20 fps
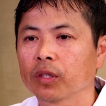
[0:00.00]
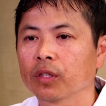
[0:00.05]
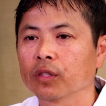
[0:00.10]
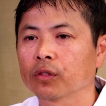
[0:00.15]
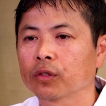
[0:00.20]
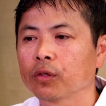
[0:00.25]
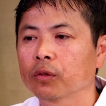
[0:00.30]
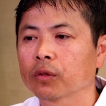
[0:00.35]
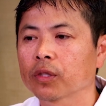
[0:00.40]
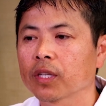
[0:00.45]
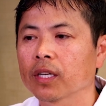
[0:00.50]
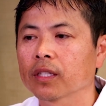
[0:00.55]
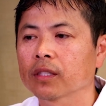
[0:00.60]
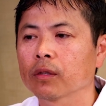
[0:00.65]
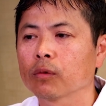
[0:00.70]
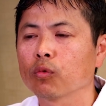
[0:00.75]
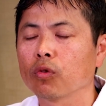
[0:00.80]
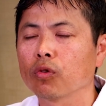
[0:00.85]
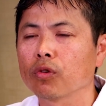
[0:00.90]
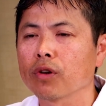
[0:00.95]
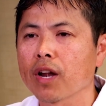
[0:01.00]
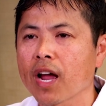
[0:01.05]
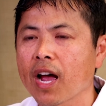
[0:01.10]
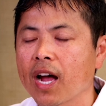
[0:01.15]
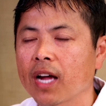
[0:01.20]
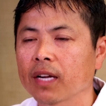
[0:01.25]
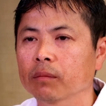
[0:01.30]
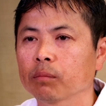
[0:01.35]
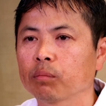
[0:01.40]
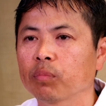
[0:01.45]
the stool test will
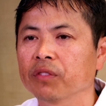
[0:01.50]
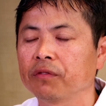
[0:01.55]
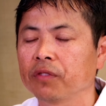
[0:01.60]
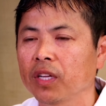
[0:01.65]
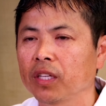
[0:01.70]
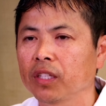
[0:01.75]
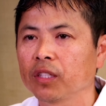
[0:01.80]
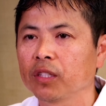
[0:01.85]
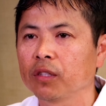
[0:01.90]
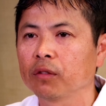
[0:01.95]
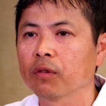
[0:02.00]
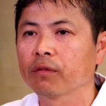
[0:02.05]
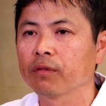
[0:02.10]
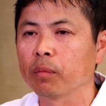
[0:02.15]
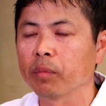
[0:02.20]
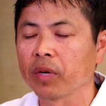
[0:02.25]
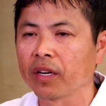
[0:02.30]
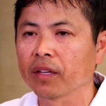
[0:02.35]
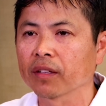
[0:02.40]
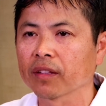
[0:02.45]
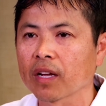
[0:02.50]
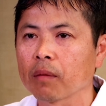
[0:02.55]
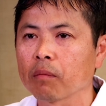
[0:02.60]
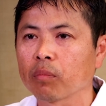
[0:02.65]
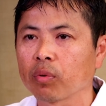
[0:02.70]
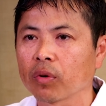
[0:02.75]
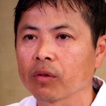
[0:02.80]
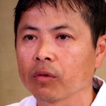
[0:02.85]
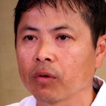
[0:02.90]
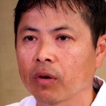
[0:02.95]
not prevent you from hitting that
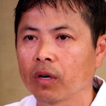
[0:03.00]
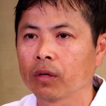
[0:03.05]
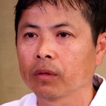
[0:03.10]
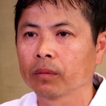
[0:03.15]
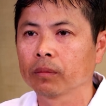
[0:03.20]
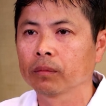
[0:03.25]
brick wall.